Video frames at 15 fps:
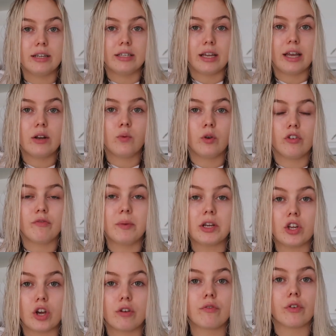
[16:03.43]
did would have been
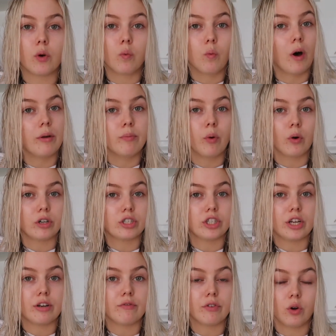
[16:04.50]
good for one
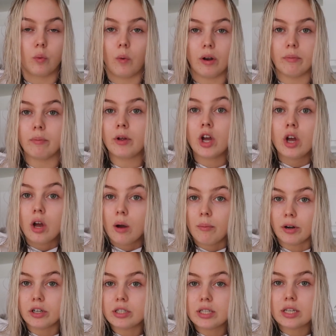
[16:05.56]
portion for one
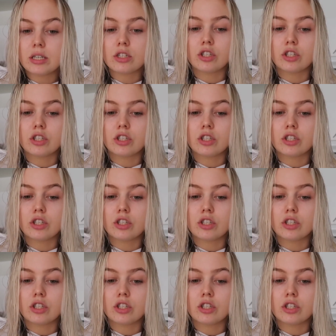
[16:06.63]
person.